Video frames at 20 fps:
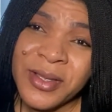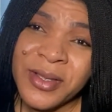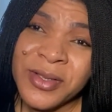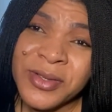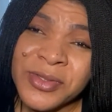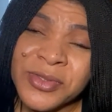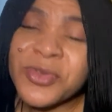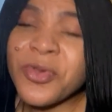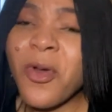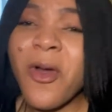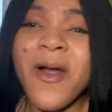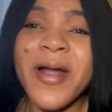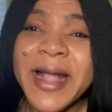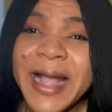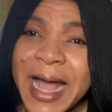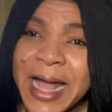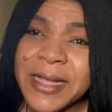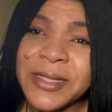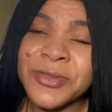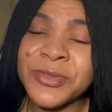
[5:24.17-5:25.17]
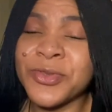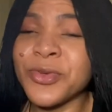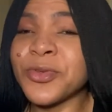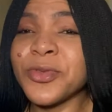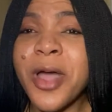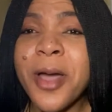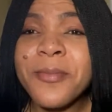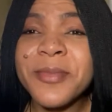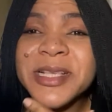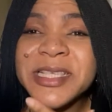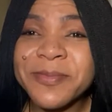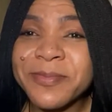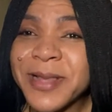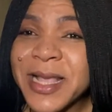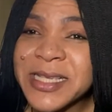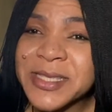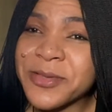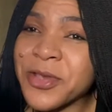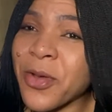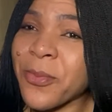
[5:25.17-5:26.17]
So, Oga, do not
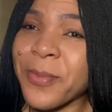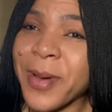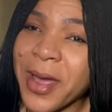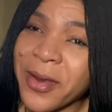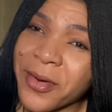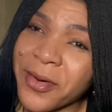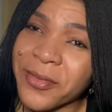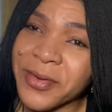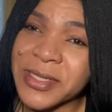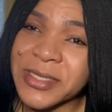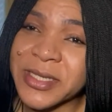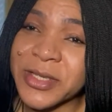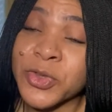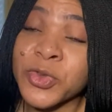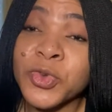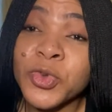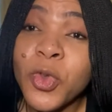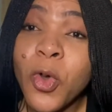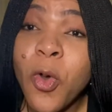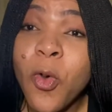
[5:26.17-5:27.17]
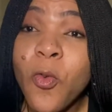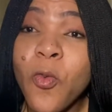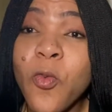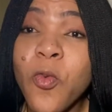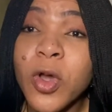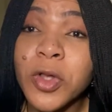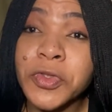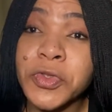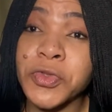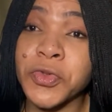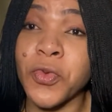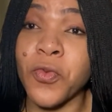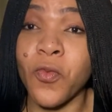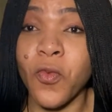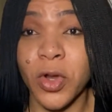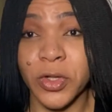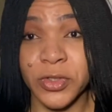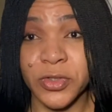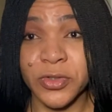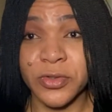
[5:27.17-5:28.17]
misplace your priority. Know what you
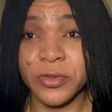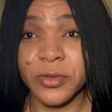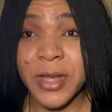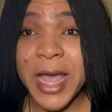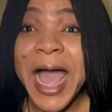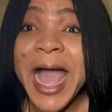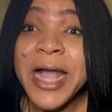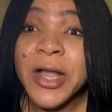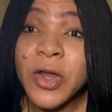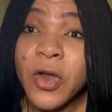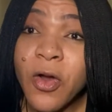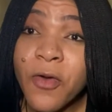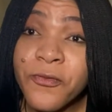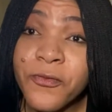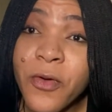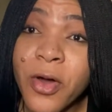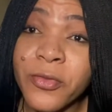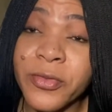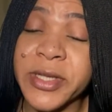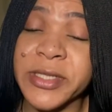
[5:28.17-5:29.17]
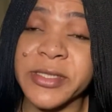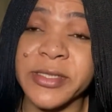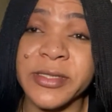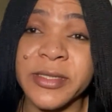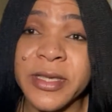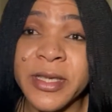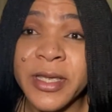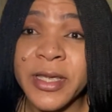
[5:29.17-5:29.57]
want and go for it.